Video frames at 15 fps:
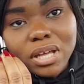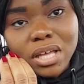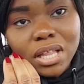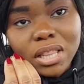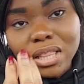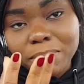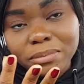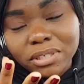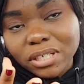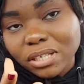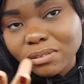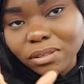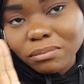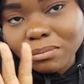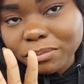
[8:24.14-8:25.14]
Let me
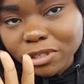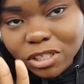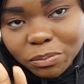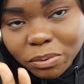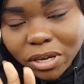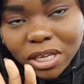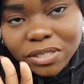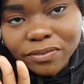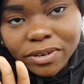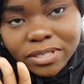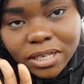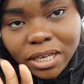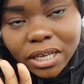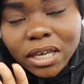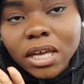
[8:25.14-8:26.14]
just pause for a
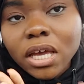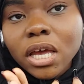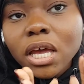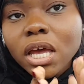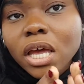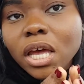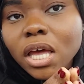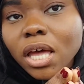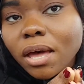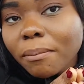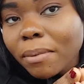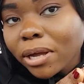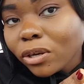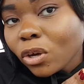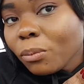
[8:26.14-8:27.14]
second.
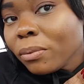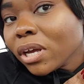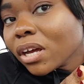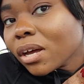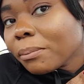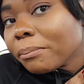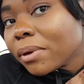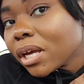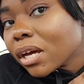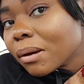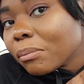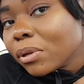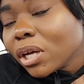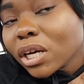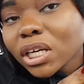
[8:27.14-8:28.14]
My no makeup
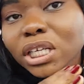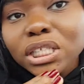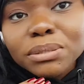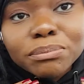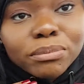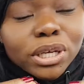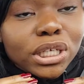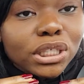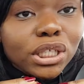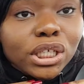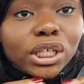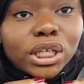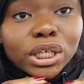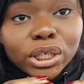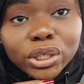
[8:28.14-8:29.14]
look is
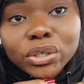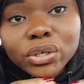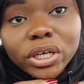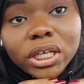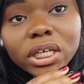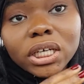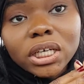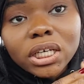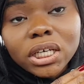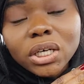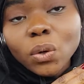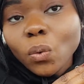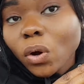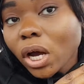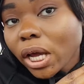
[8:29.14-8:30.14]
looking good.
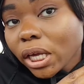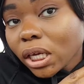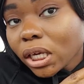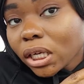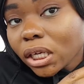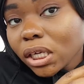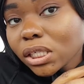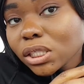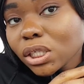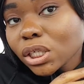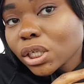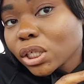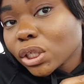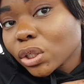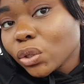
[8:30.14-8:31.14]
Okay, it's
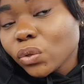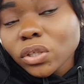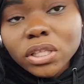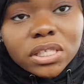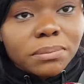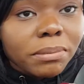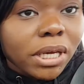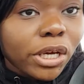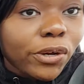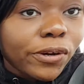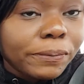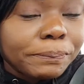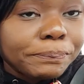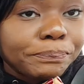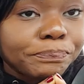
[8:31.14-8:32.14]
looking good, this
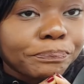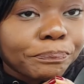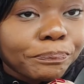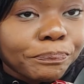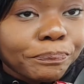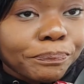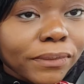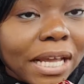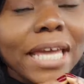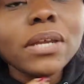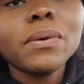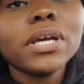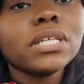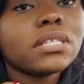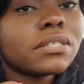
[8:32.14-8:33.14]
makeup.
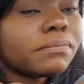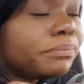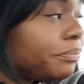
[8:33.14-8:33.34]
Anyways,